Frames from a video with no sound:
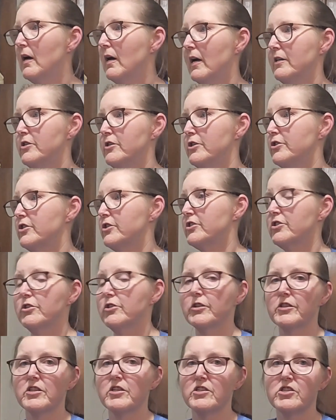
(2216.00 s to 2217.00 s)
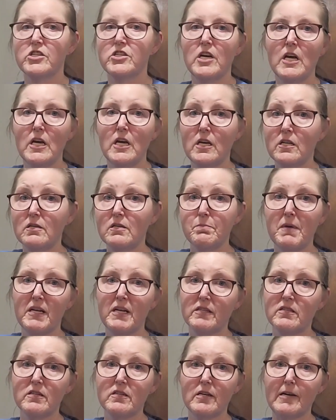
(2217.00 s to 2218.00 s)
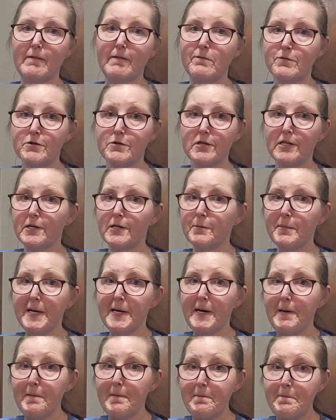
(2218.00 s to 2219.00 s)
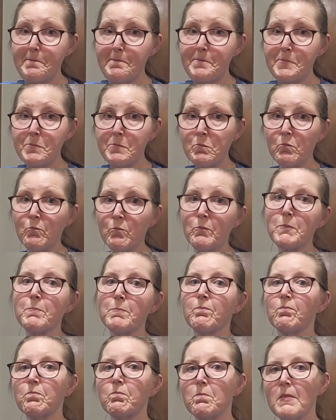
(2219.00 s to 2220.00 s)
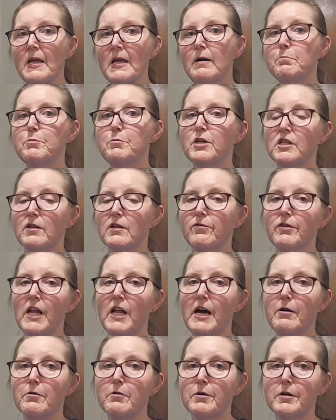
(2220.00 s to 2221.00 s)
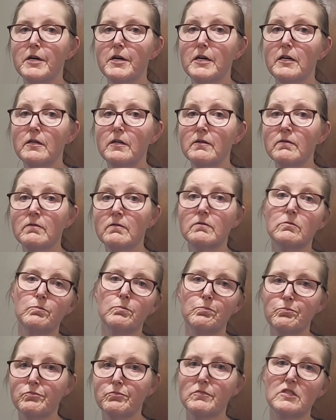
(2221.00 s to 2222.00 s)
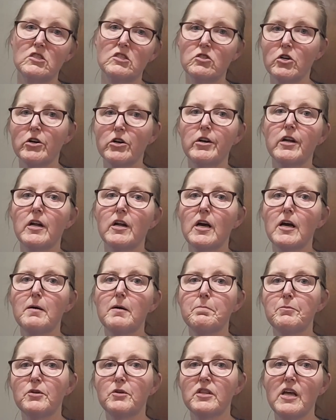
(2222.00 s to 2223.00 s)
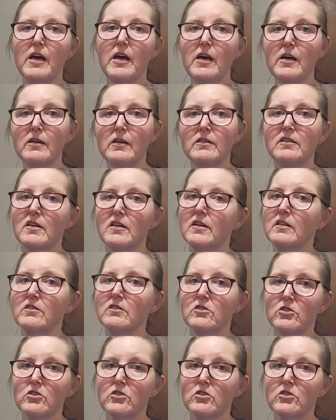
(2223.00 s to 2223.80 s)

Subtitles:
And you just took the cheese, melted it for a little bit, put the flour in, stirred it up, put the eggs in,